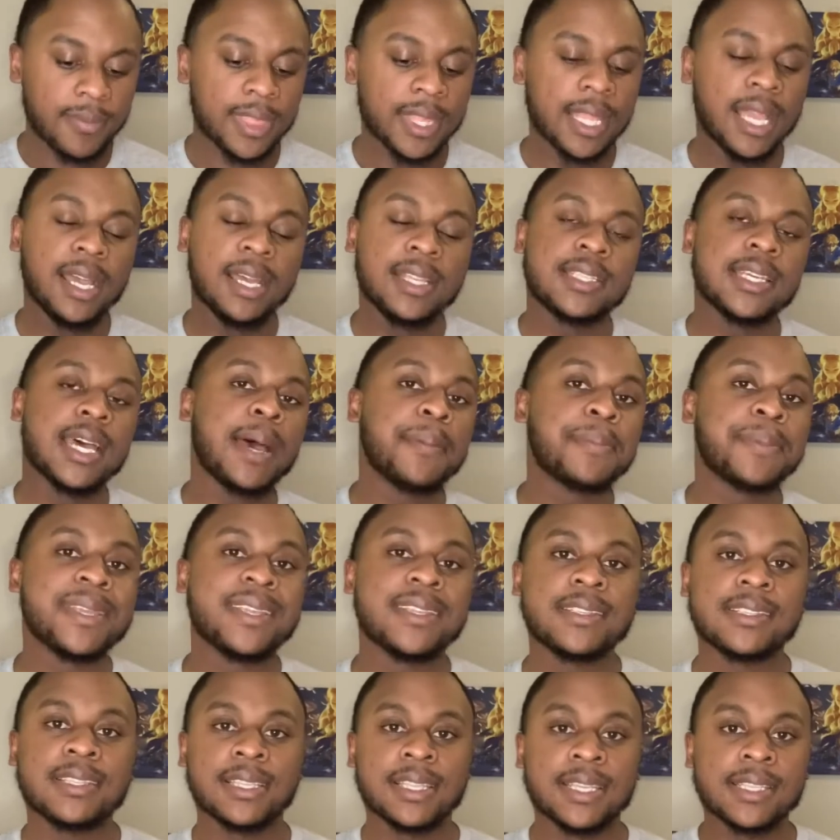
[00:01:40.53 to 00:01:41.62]
a top
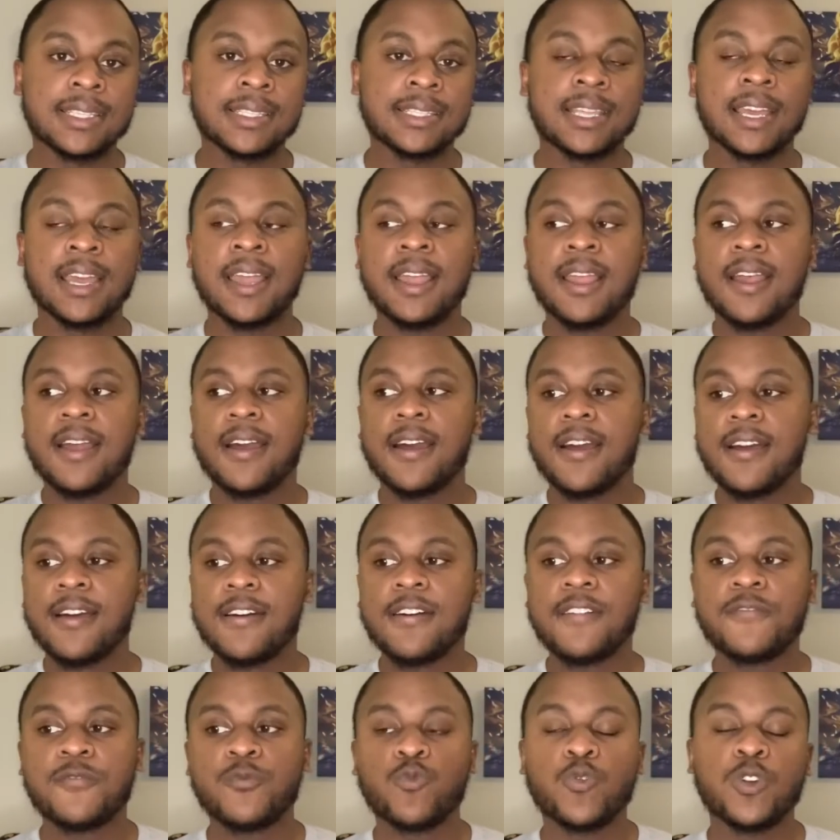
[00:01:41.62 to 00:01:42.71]
10 list
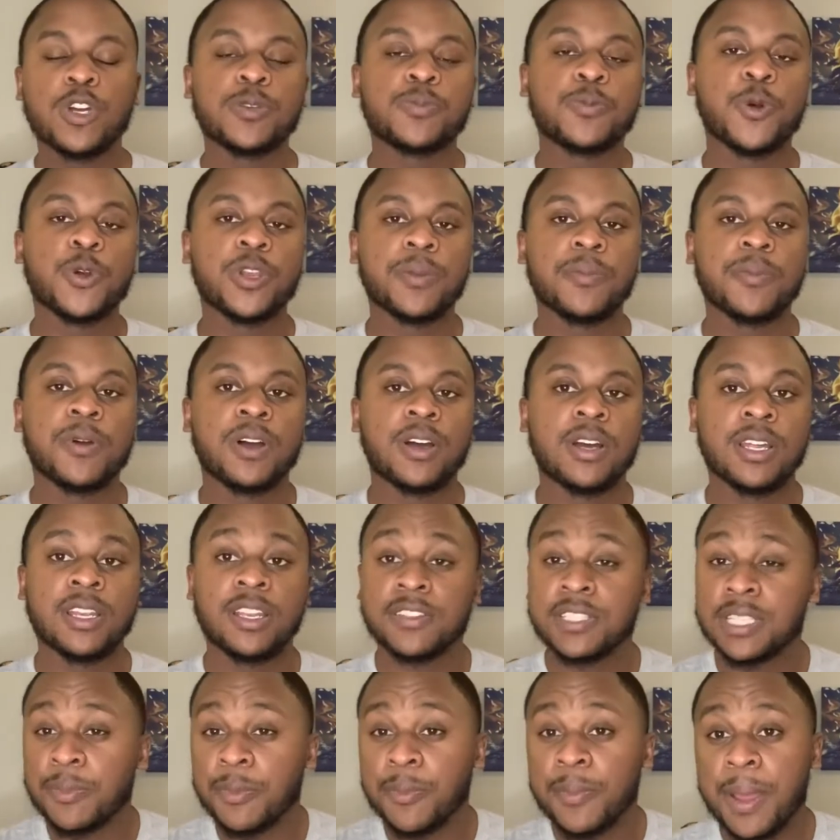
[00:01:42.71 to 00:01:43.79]
of what Pokemon,
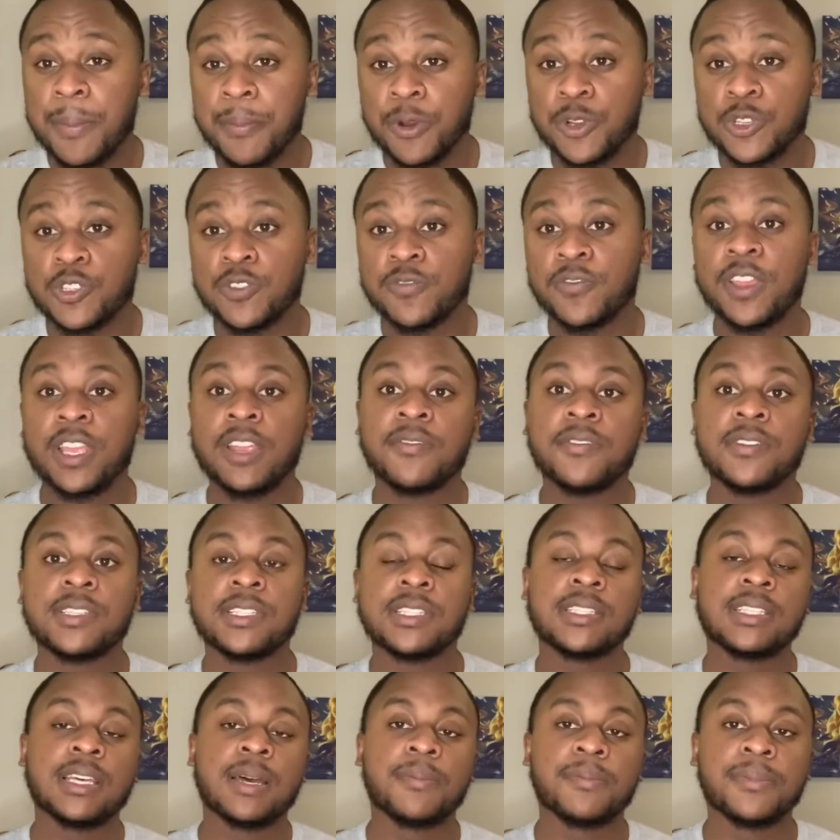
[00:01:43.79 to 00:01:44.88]
some of my personal favorites
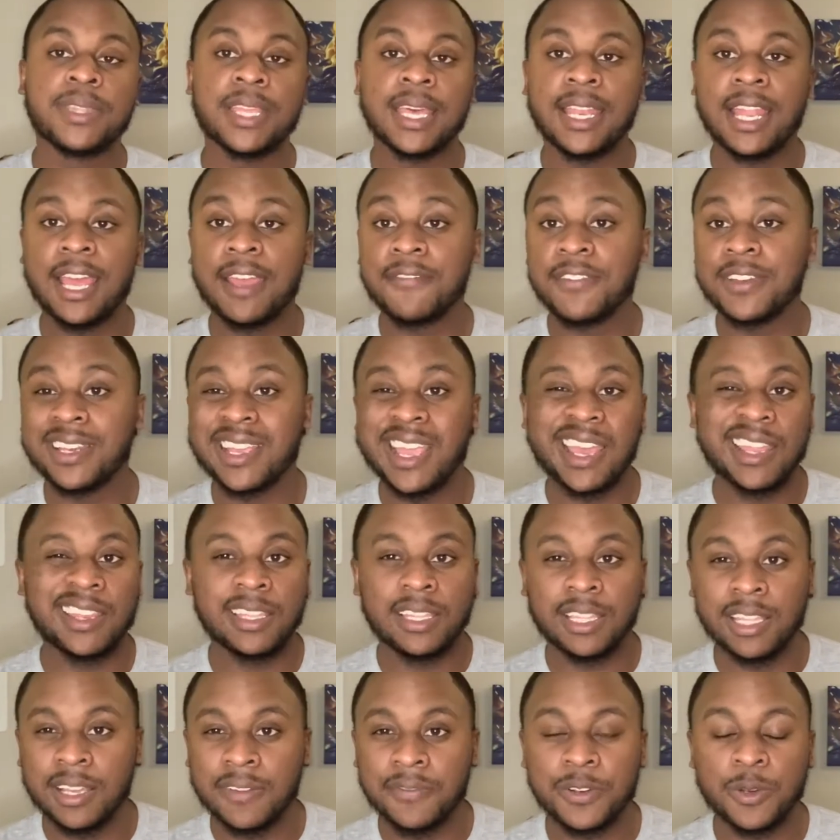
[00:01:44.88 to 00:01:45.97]
and some that haven't
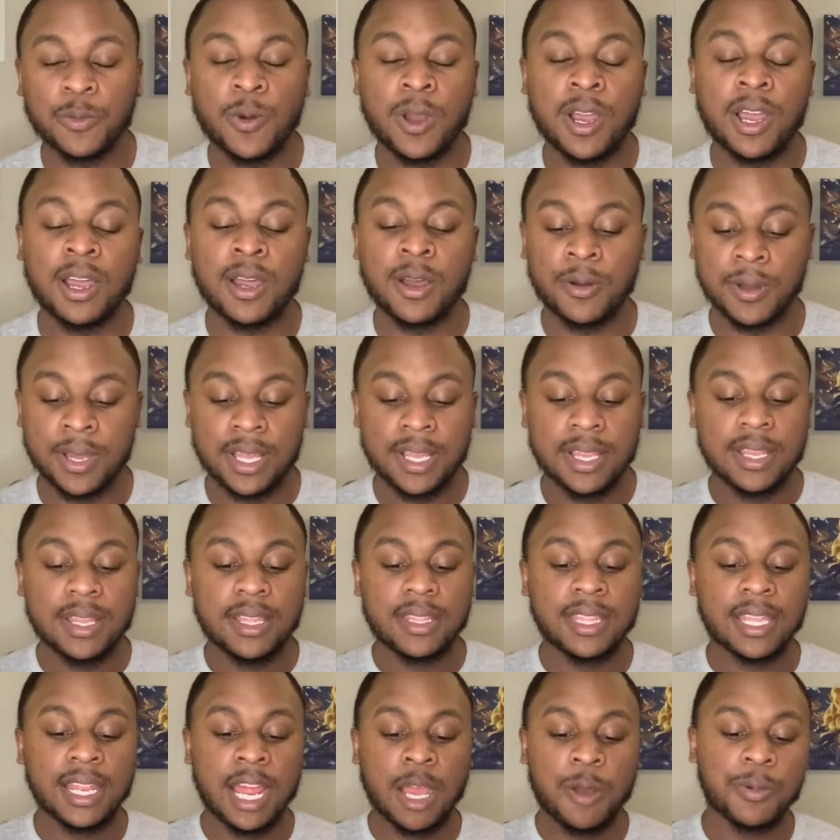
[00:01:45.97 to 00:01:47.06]
gotten love in a while,
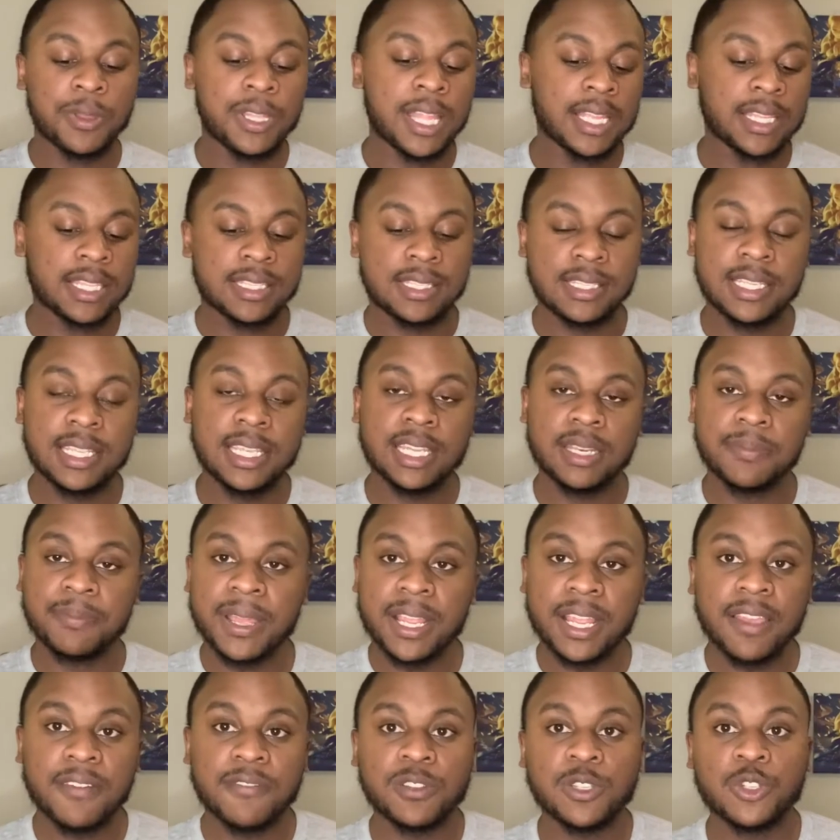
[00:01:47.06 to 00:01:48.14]
that I would like to see get
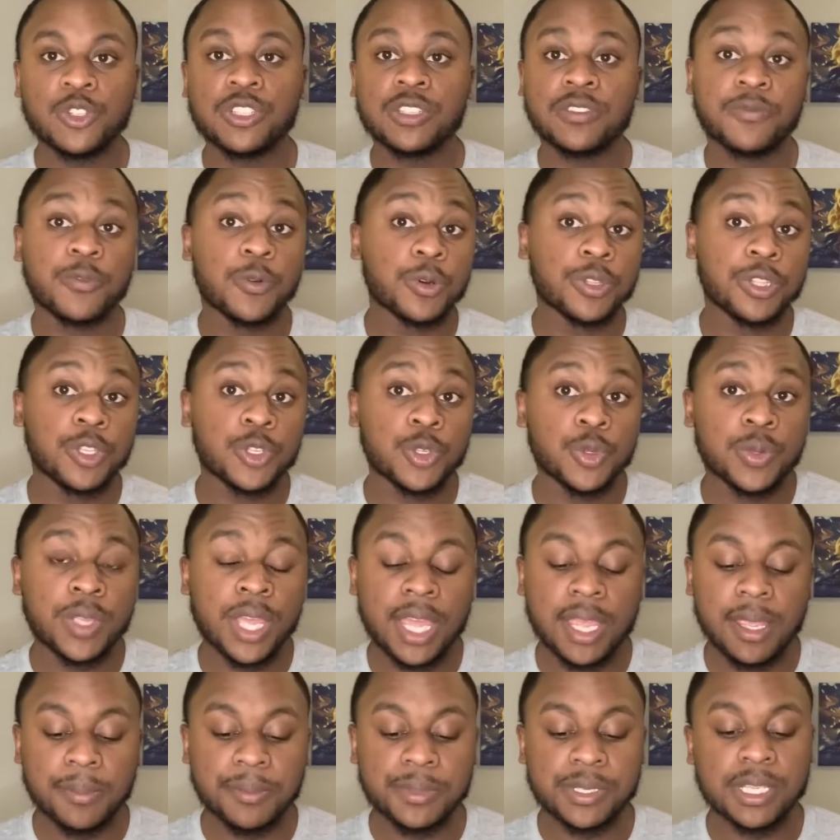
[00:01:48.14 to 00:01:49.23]
Mega Evolutions for the new
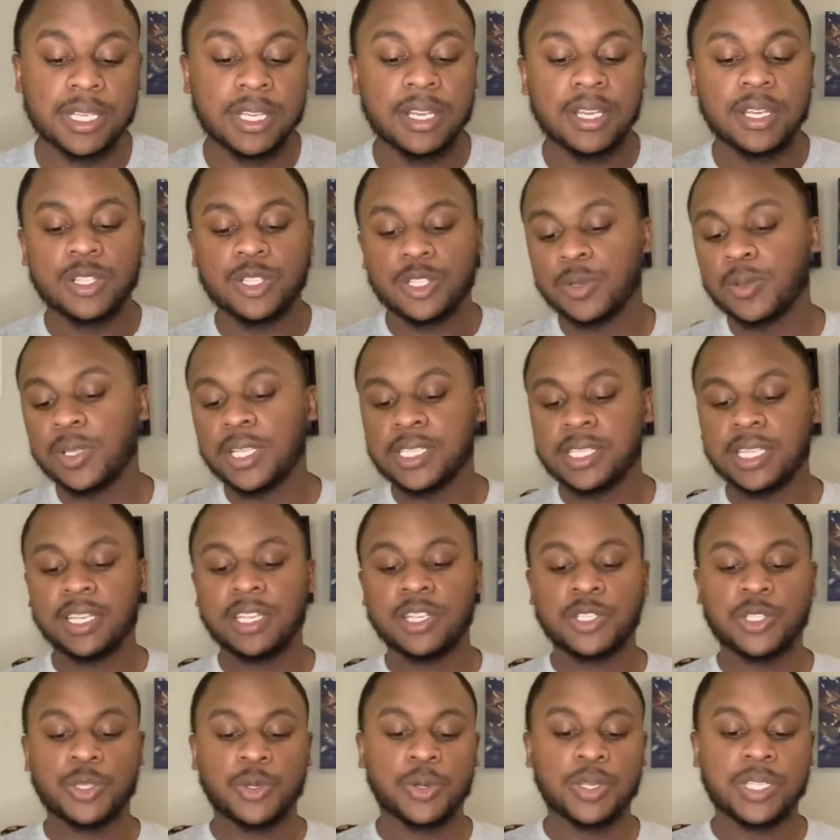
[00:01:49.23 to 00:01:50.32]
games. So let's get
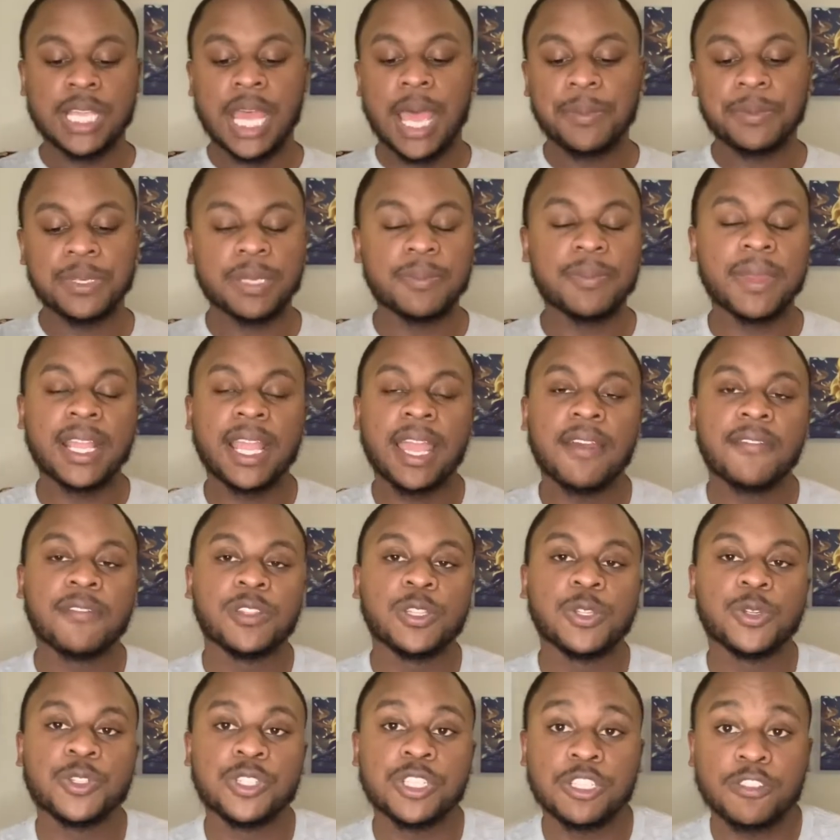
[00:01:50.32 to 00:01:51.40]
into it. Top 10 Mega
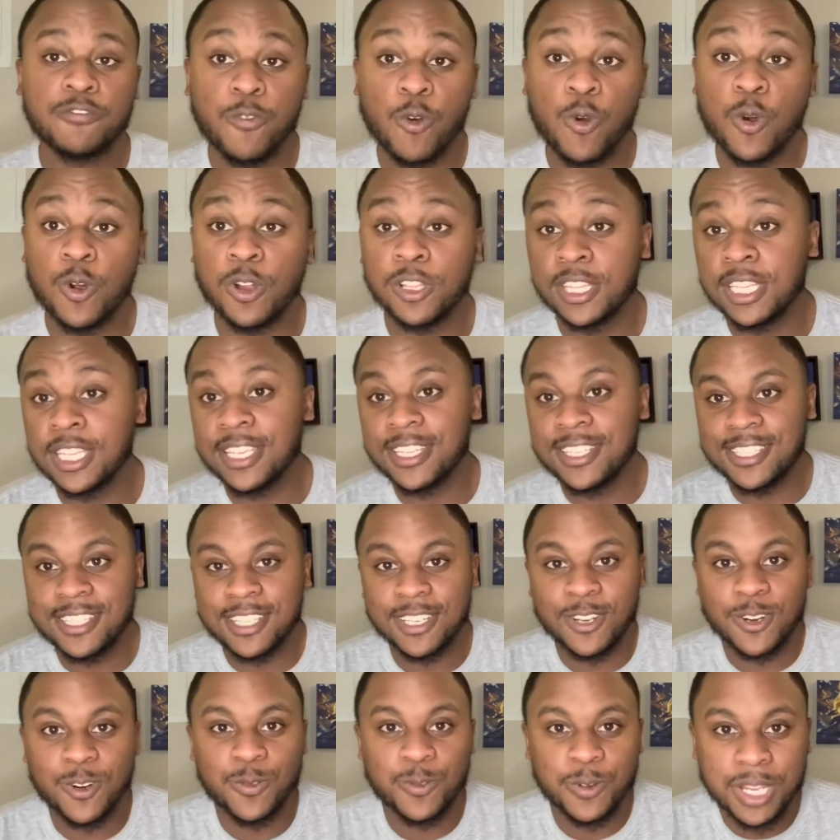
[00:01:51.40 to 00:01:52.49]
Evolutions for the
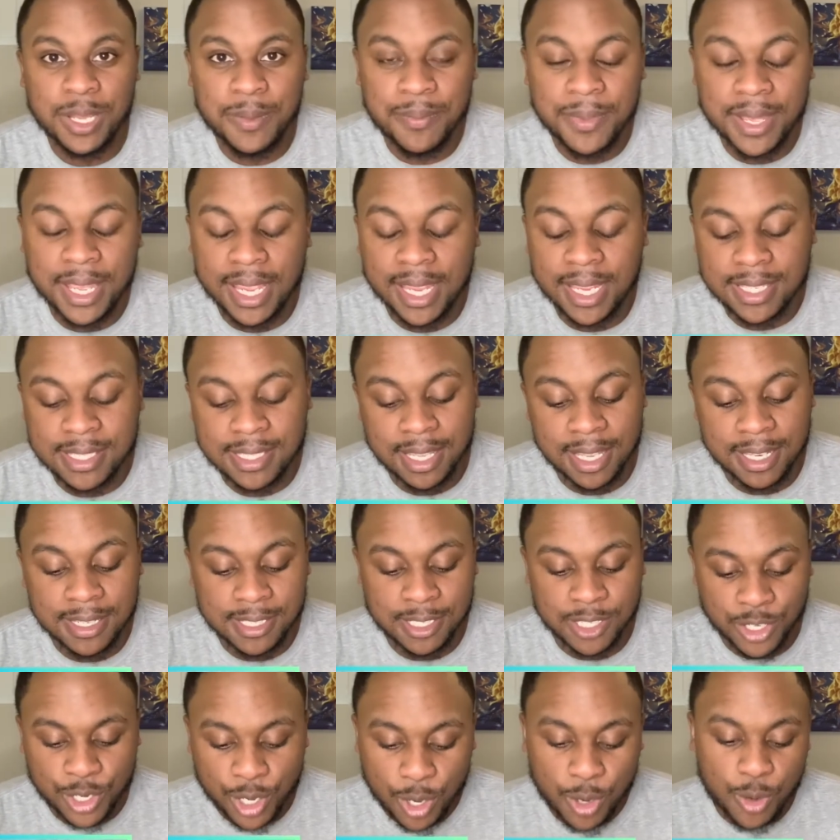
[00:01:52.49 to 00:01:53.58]
Sinnoh Remakes. Let's
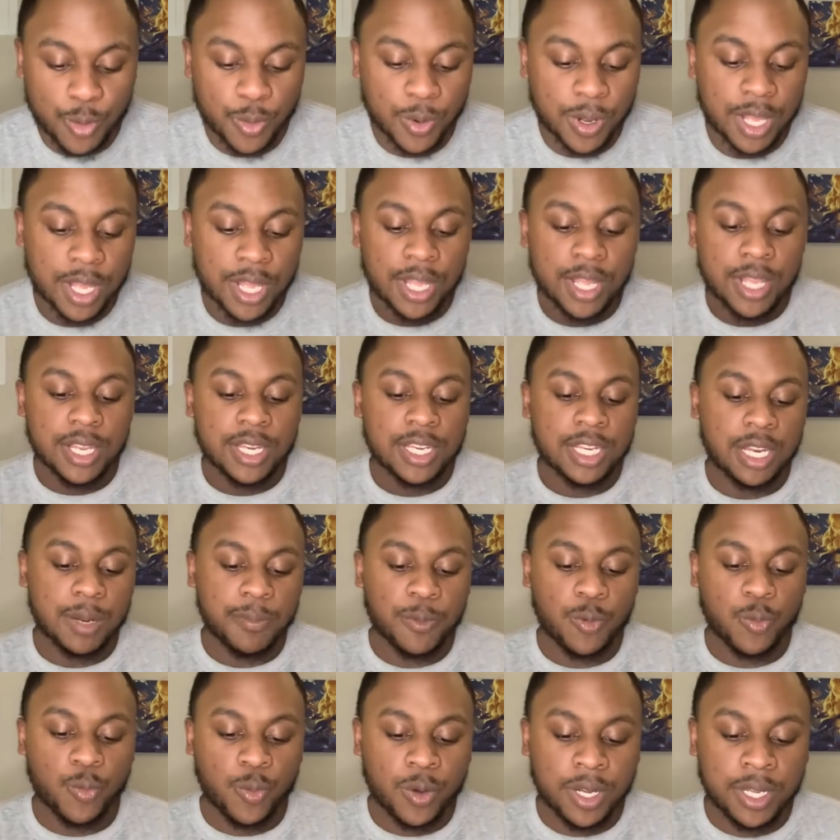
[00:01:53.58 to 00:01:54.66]
go.
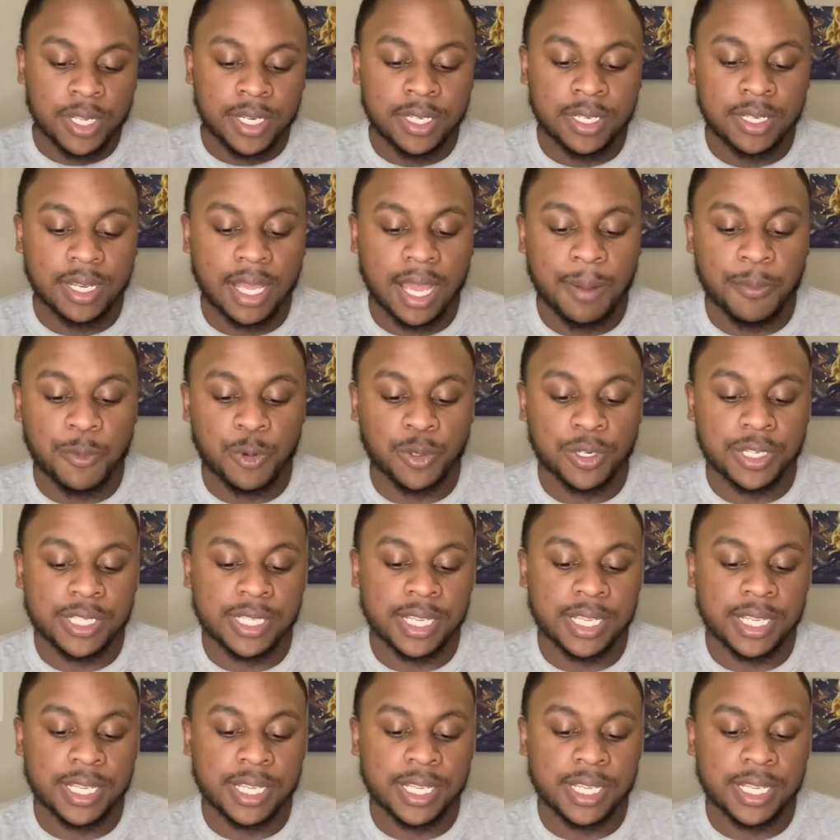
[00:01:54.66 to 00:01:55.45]
Number 1, I'm going to say